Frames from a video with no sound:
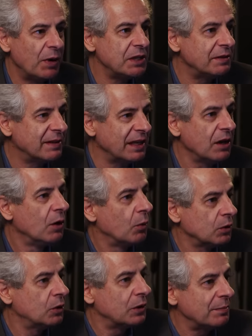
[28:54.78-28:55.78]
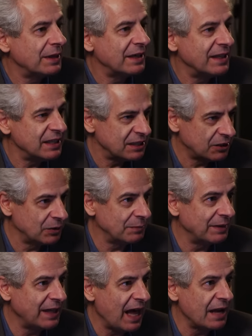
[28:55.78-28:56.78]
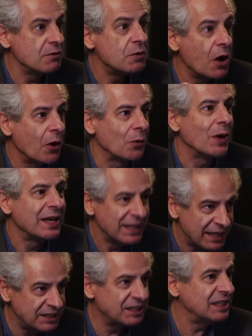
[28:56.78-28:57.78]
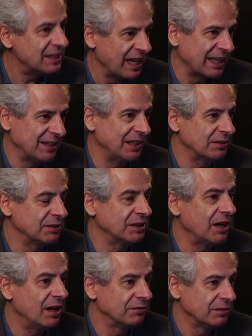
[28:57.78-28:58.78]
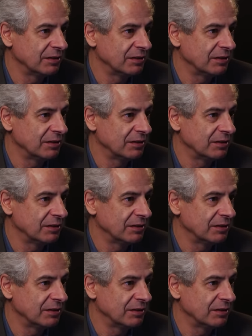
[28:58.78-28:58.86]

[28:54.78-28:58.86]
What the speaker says: When you think, well, could it be this? Could it be that? No, he sees that kind of stuff.